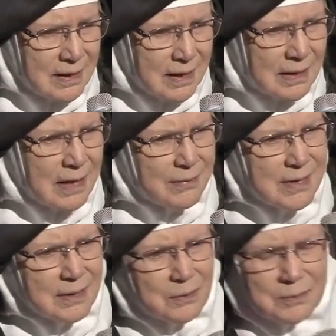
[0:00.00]
And I
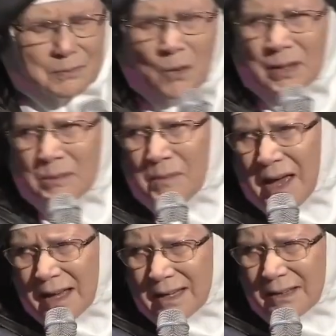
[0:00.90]
think going
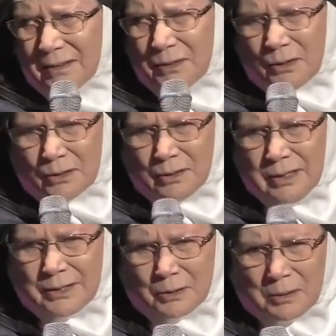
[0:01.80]
back in the
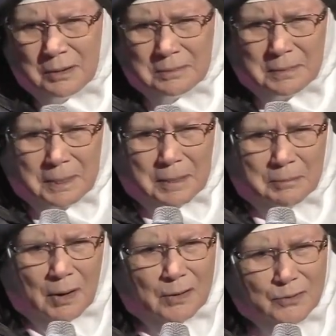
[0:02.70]
earlier
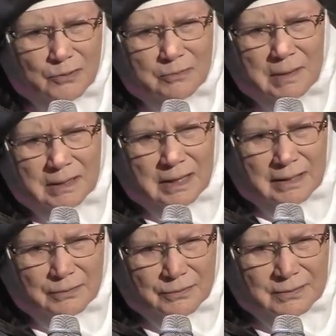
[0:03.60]
parts of my
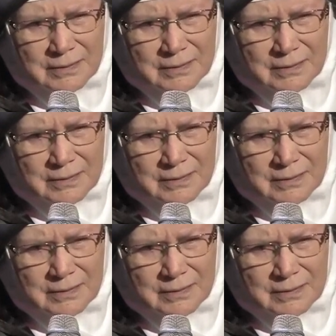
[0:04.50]
life,